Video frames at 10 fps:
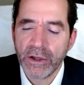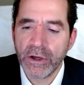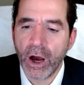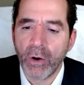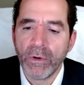
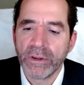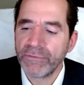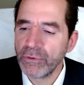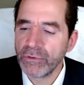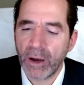No,
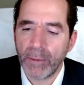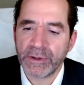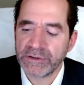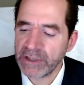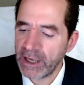the food
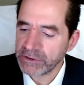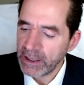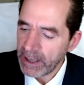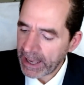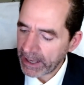company says,
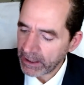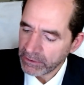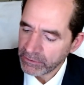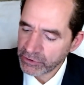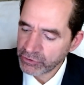"Hey,
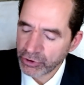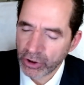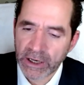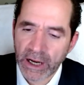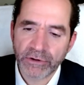this
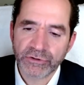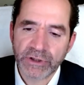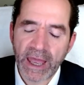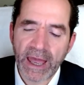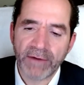jerk on your
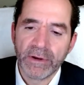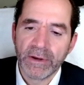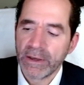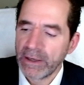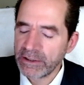staff
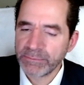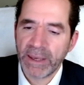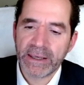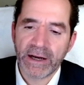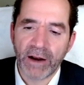is
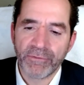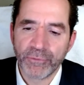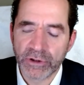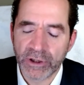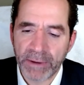making our
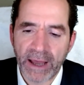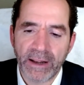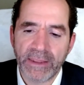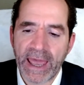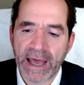food look
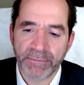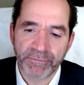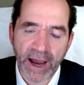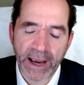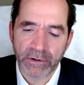bad," and they had him
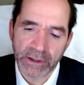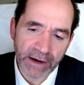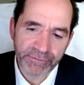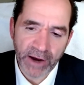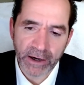fired. He
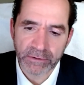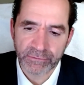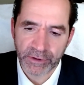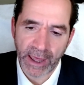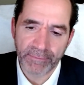got
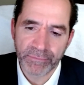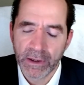fired for that.